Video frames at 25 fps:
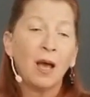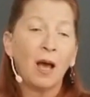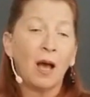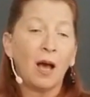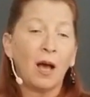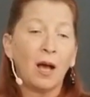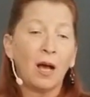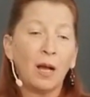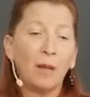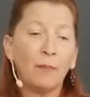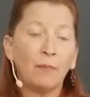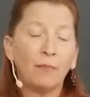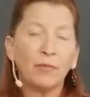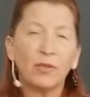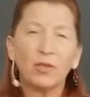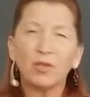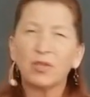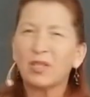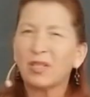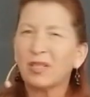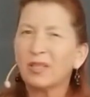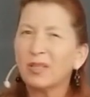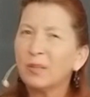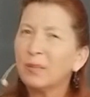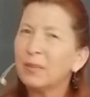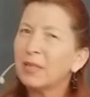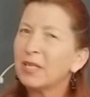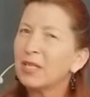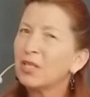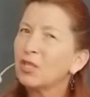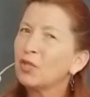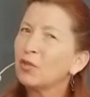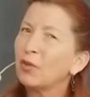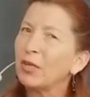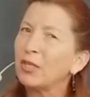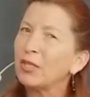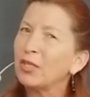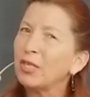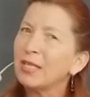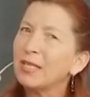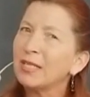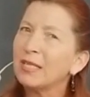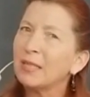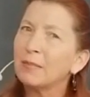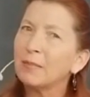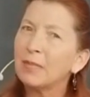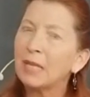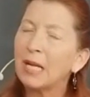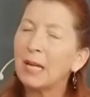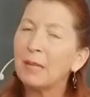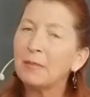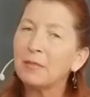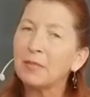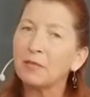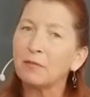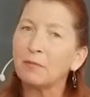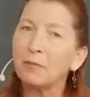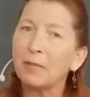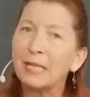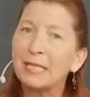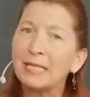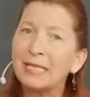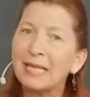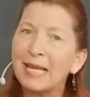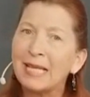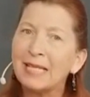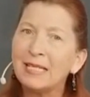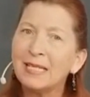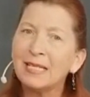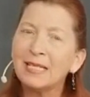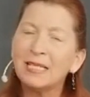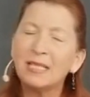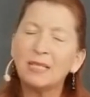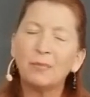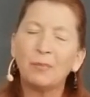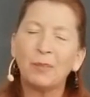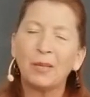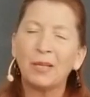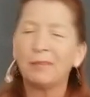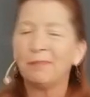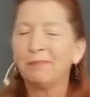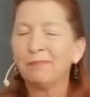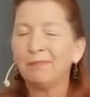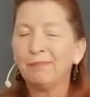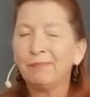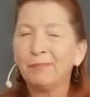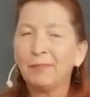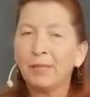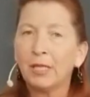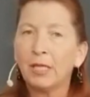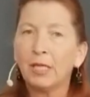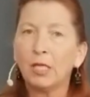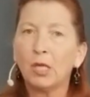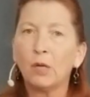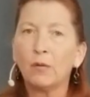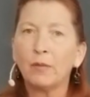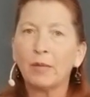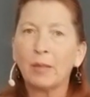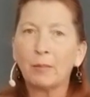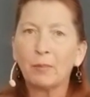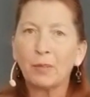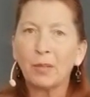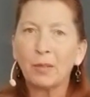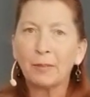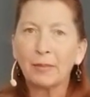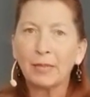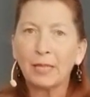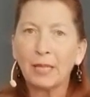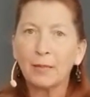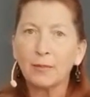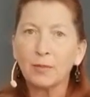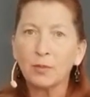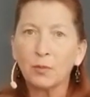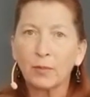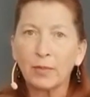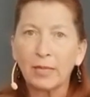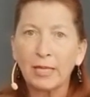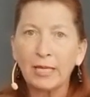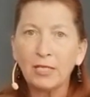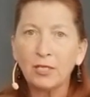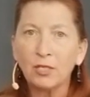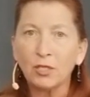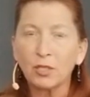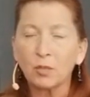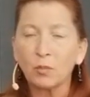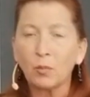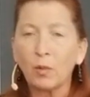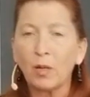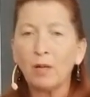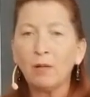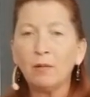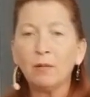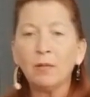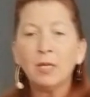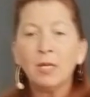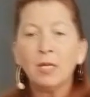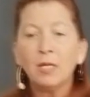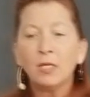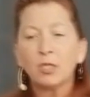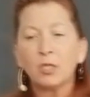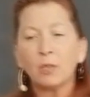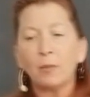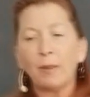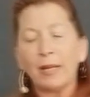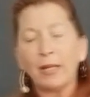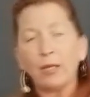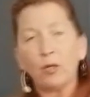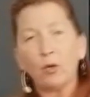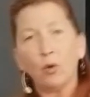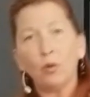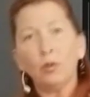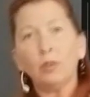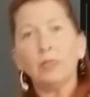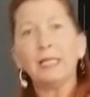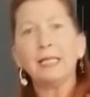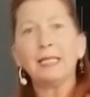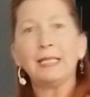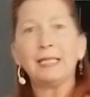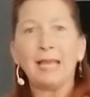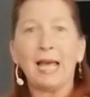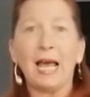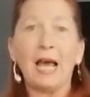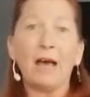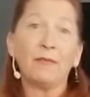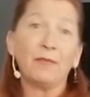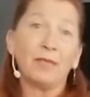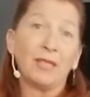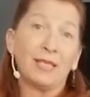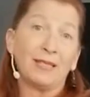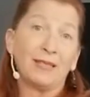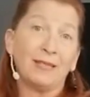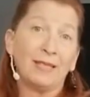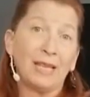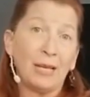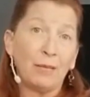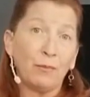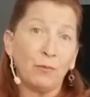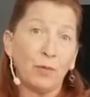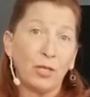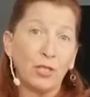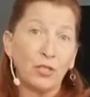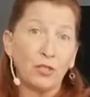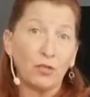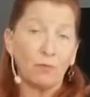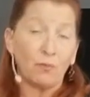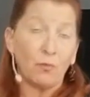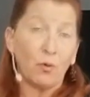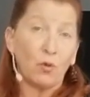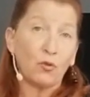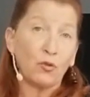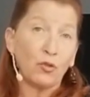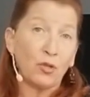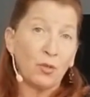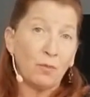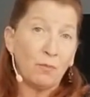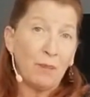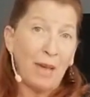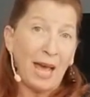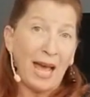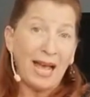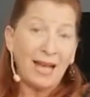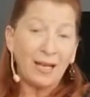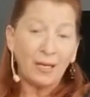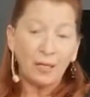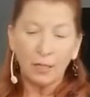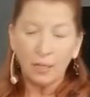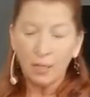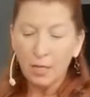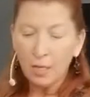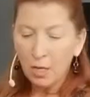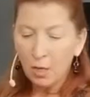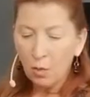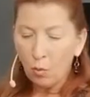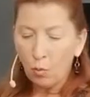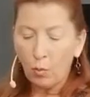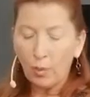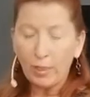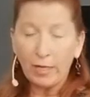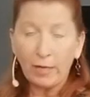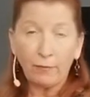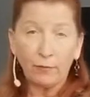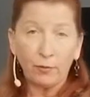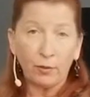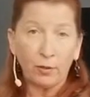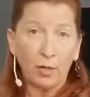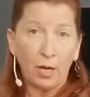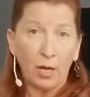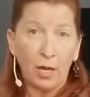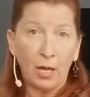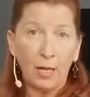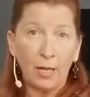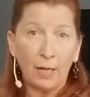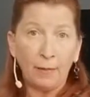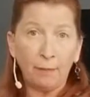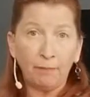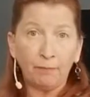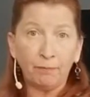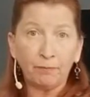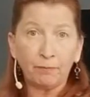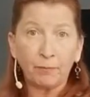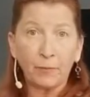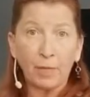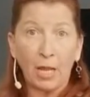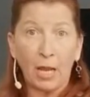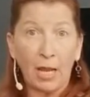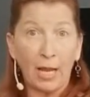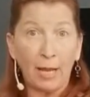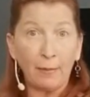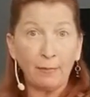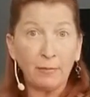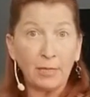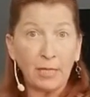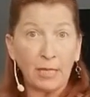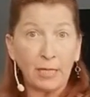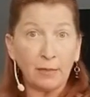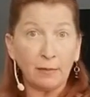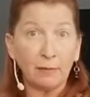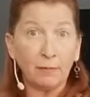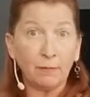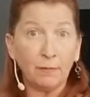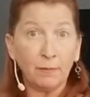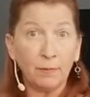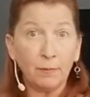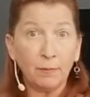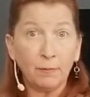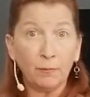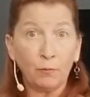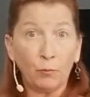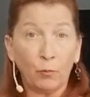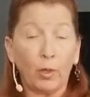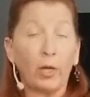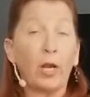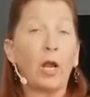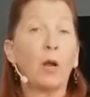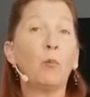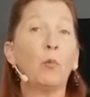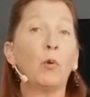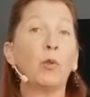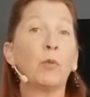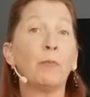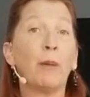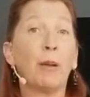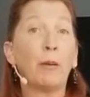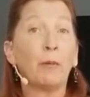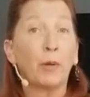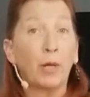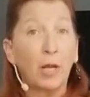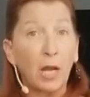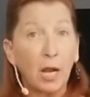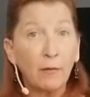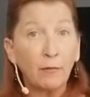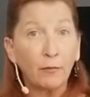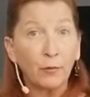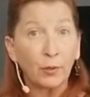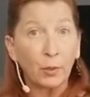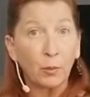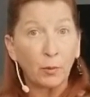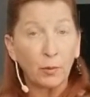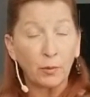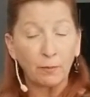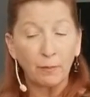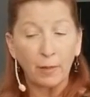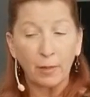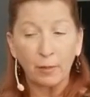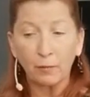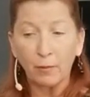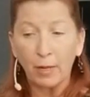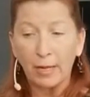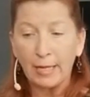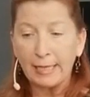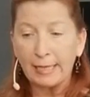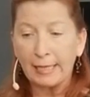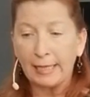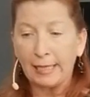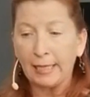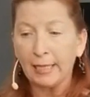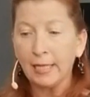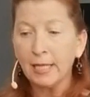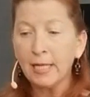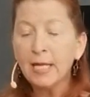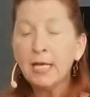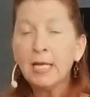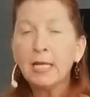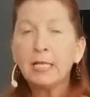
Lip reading: There's a little bit of stretching sometimes of my tendons, but you know, that probably comes with age as well. So my goal is to have the same range of motion back whenever I'm done with my recovery with my right knee.